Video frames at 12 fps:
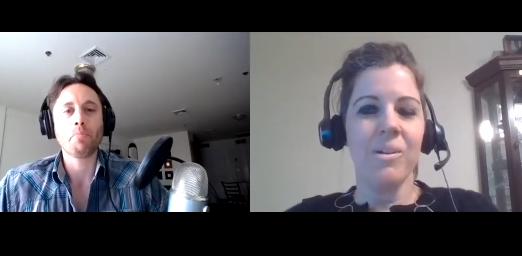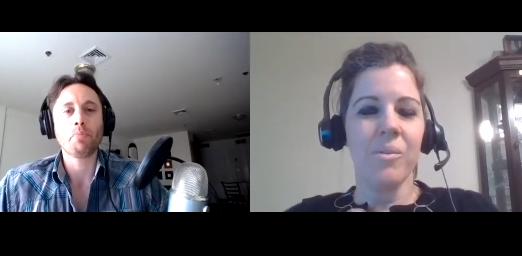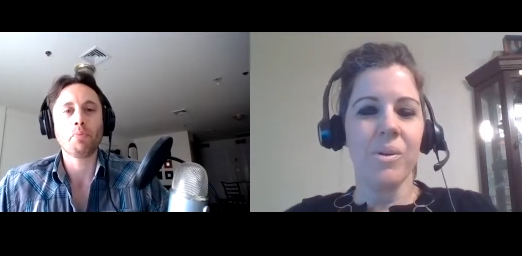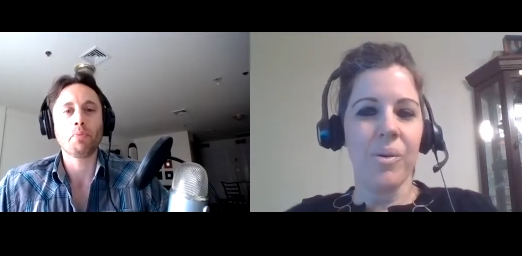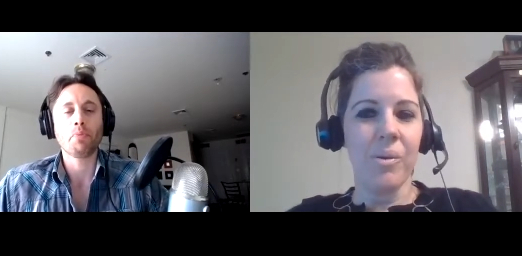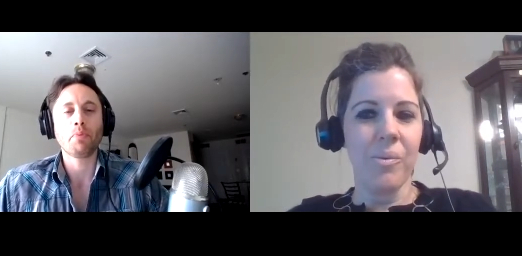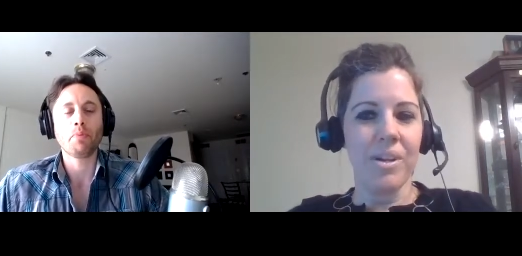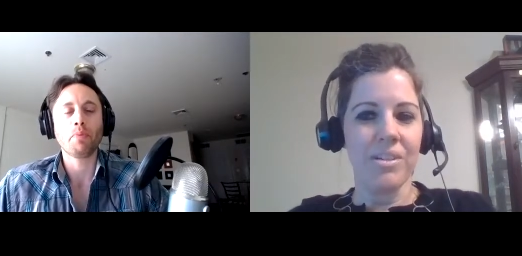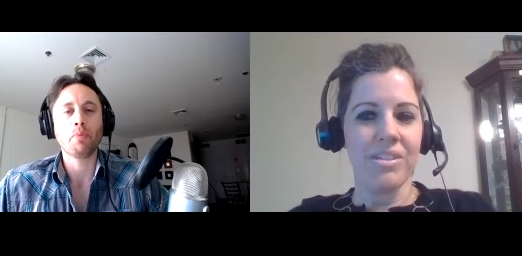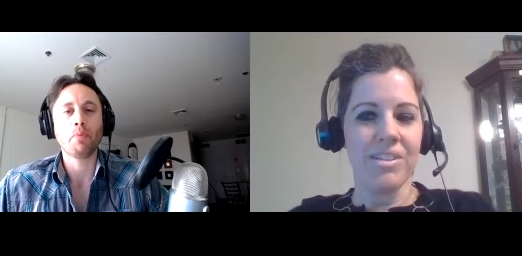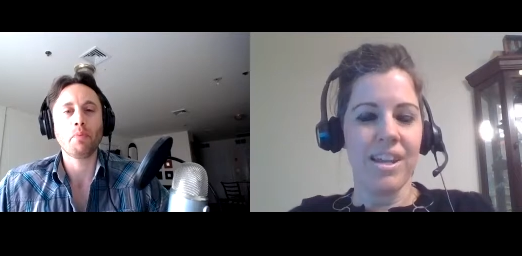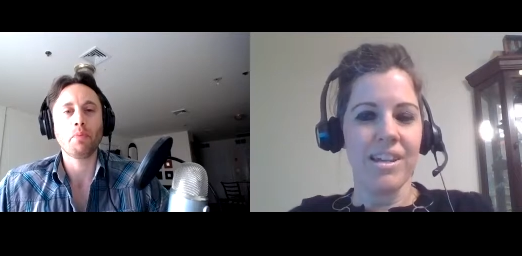Speaker 1: What do I want
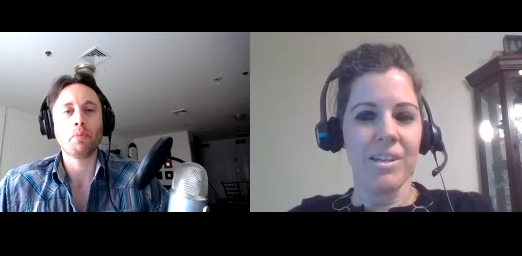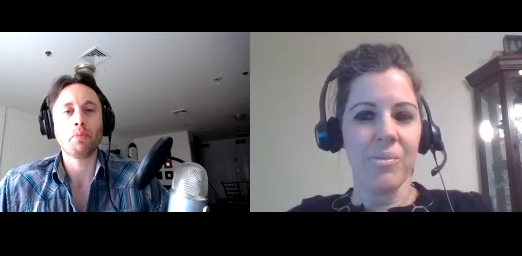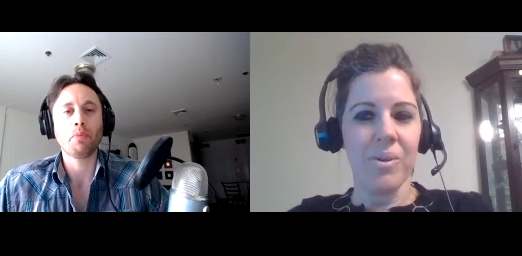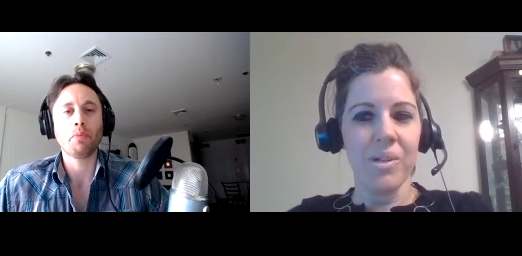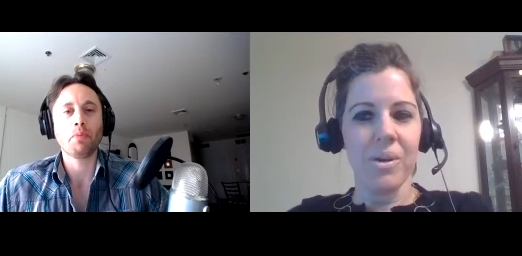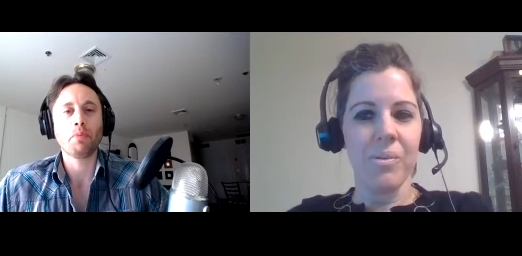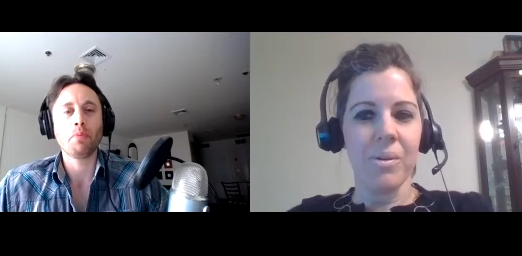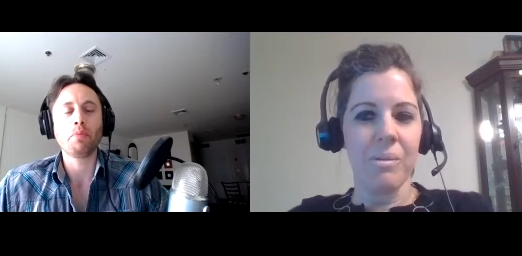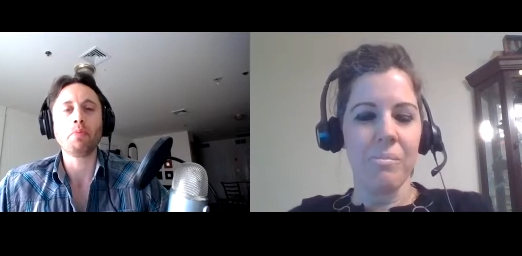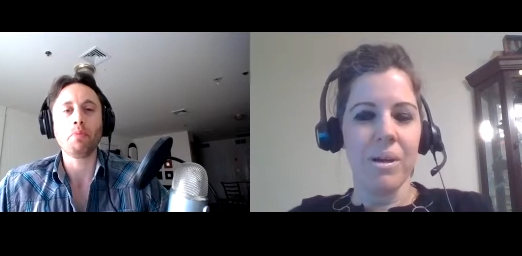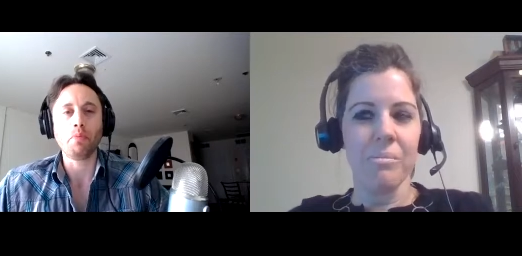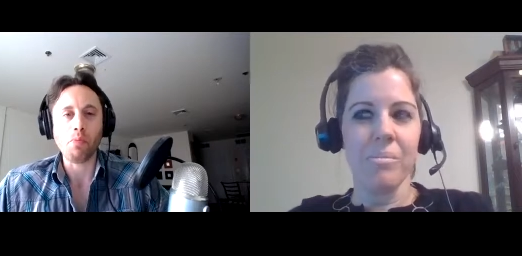to study? Where do I want
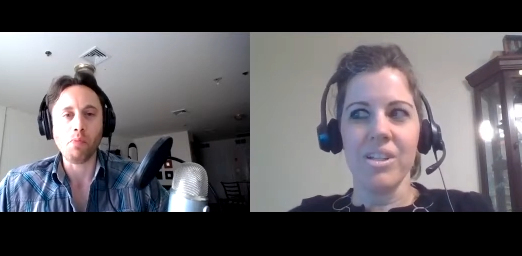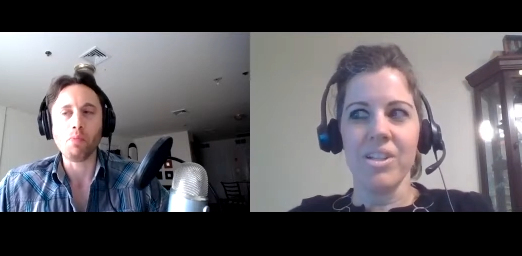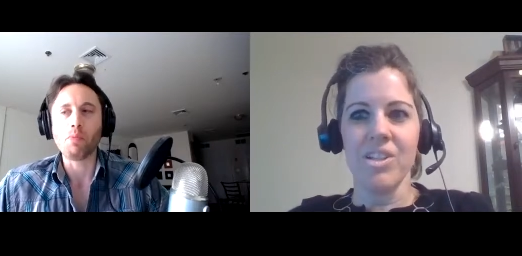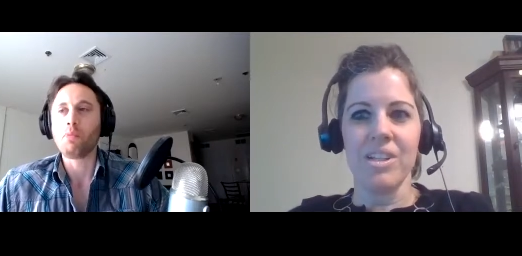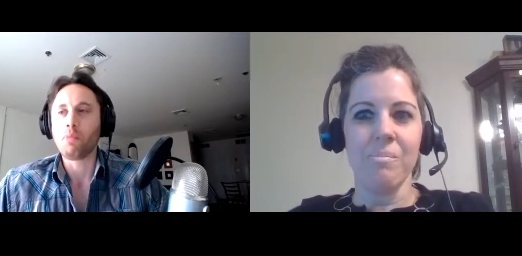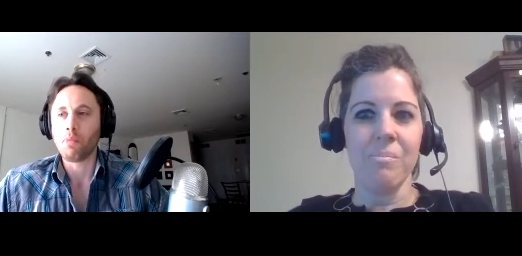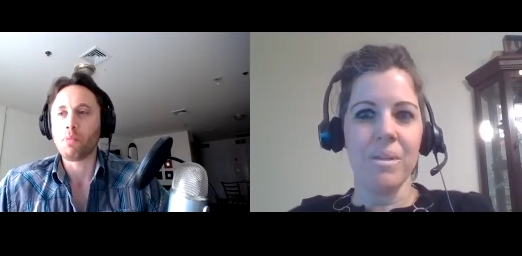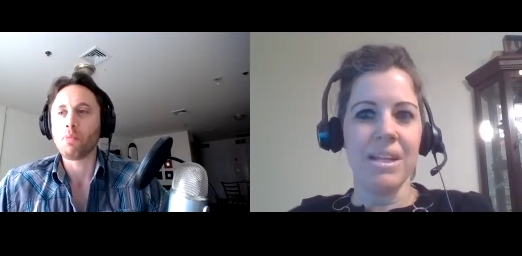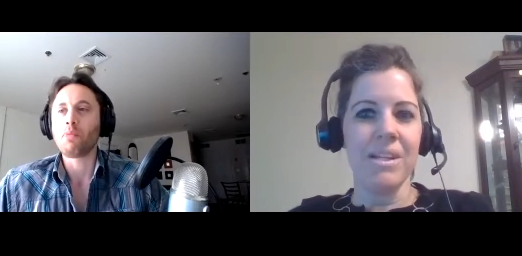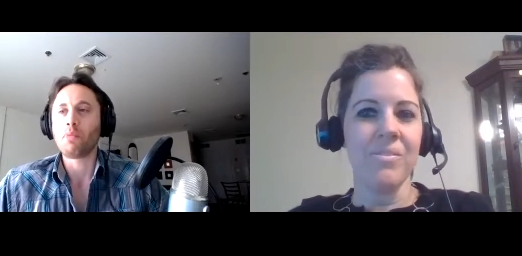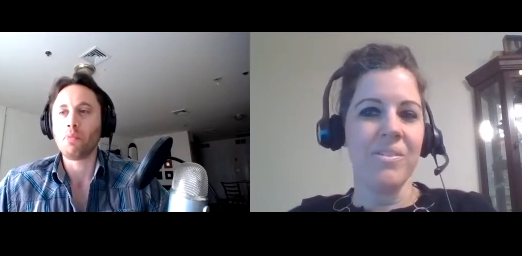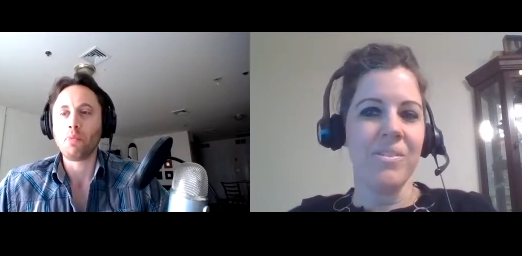to publish? And
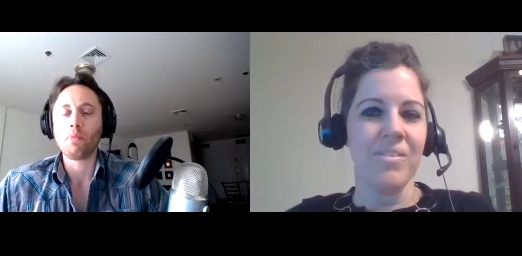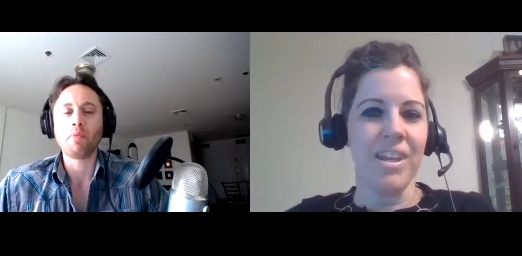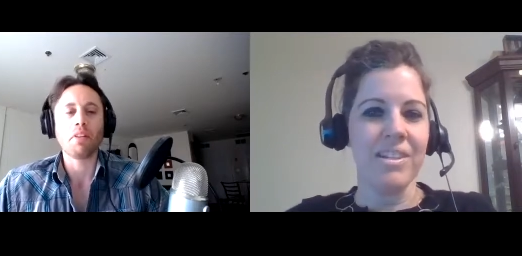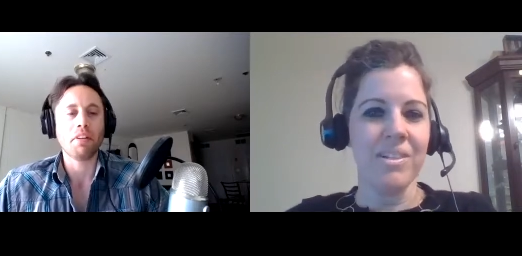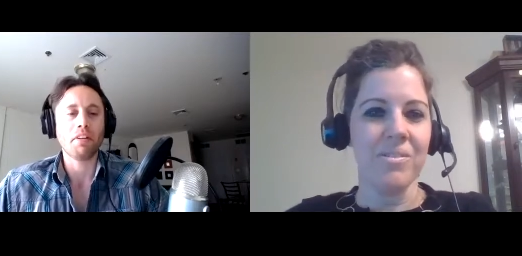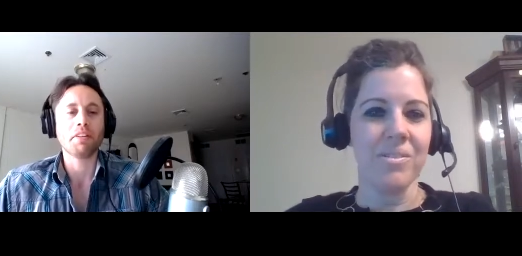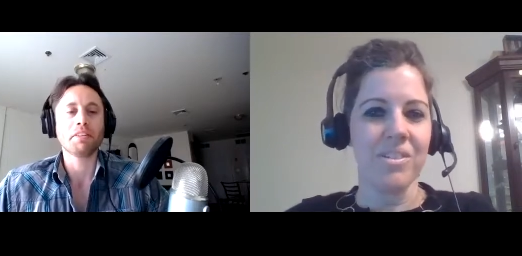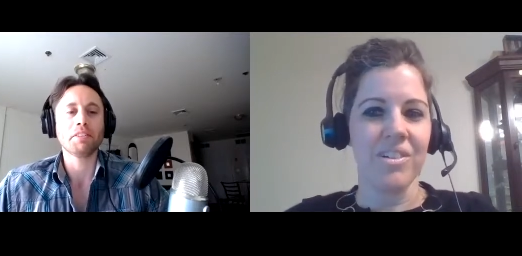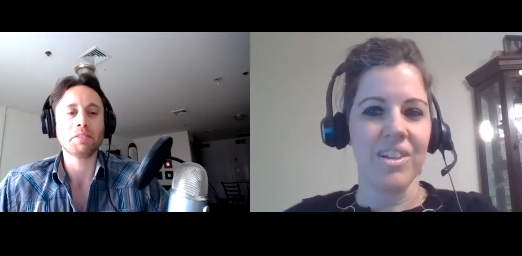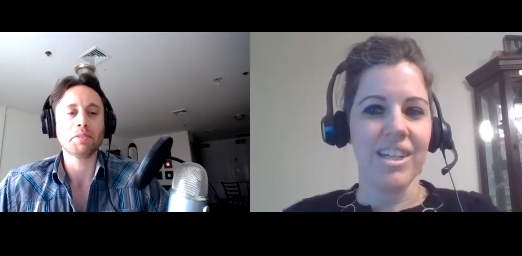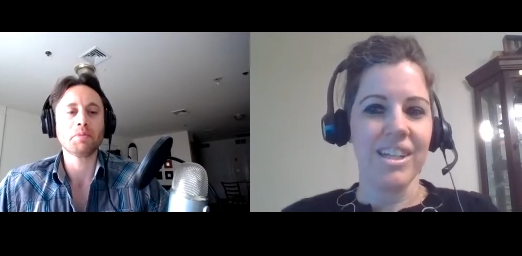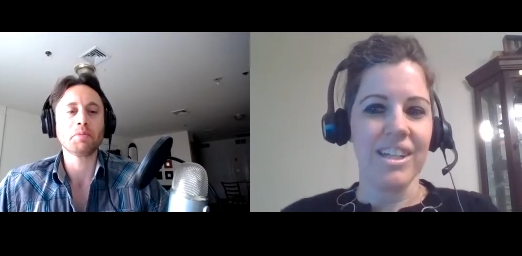meaningful venues
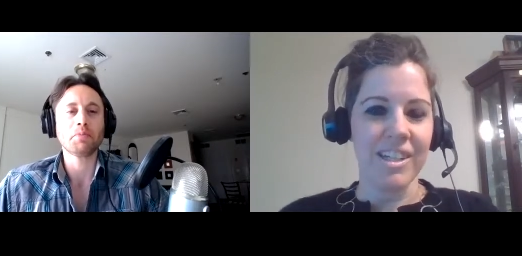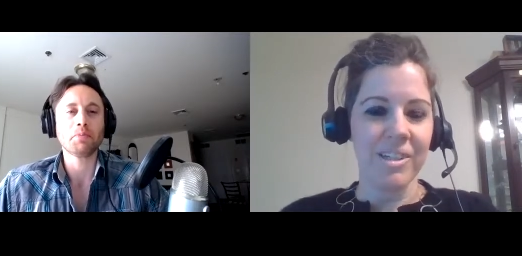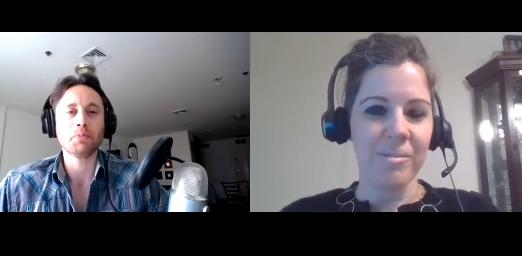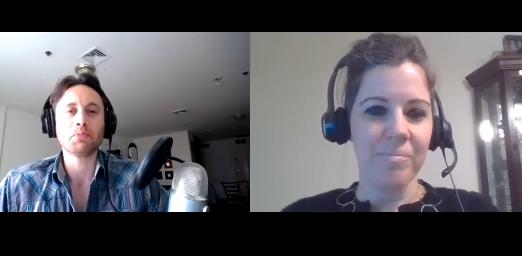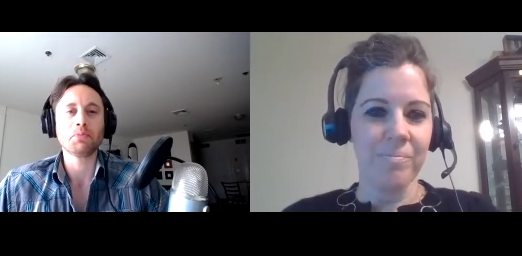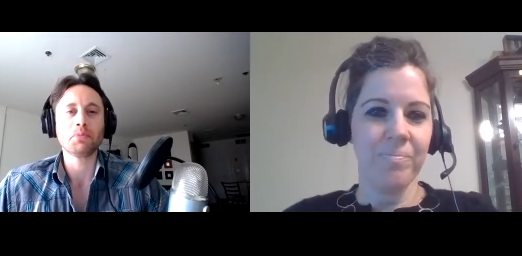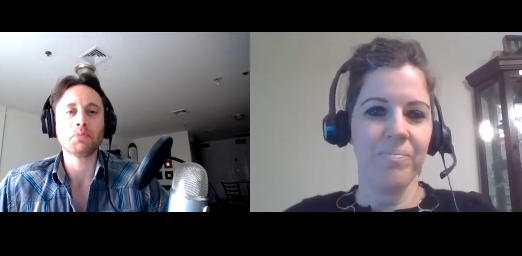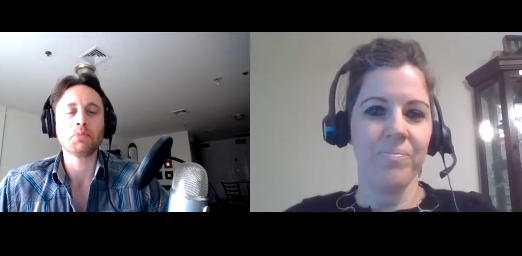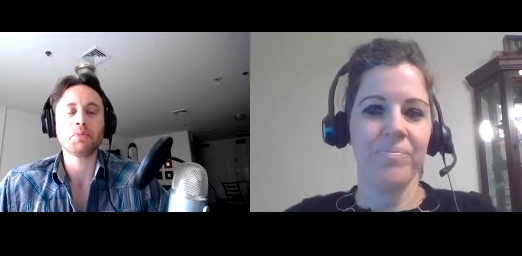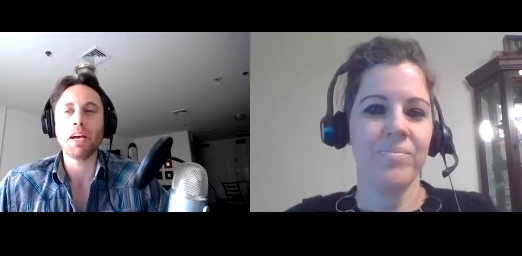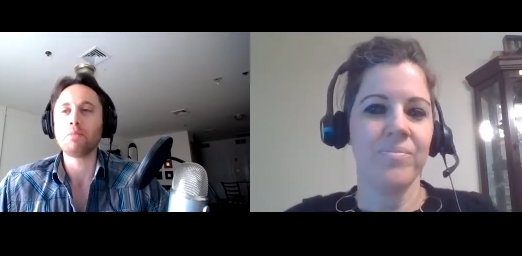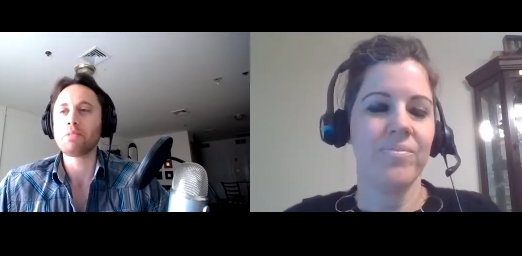are key.
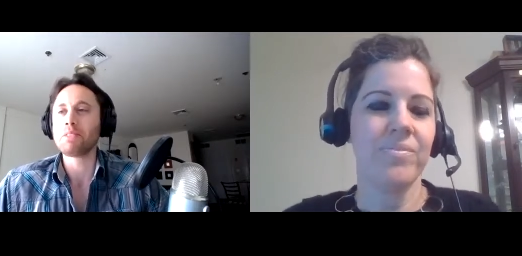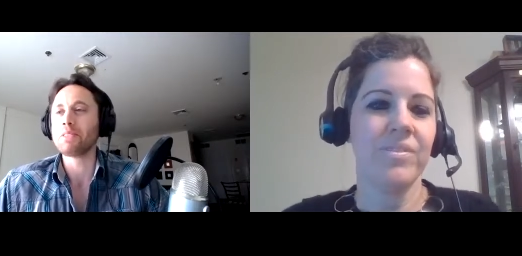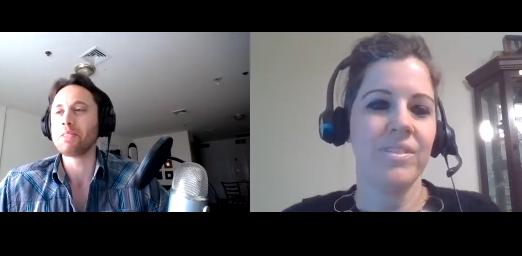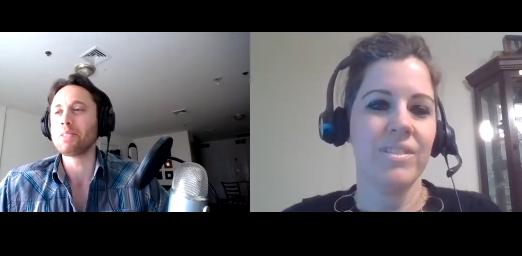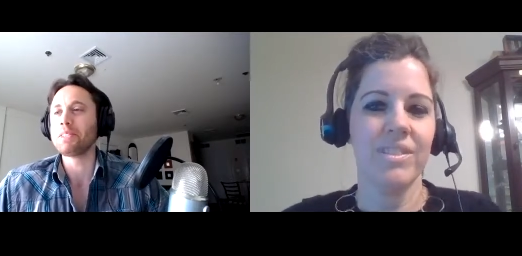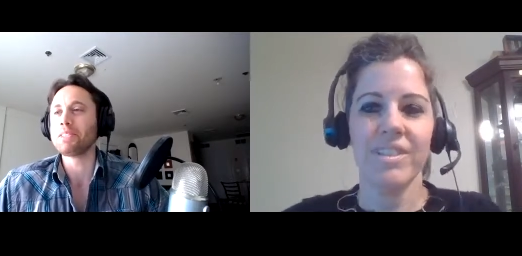Absolutely.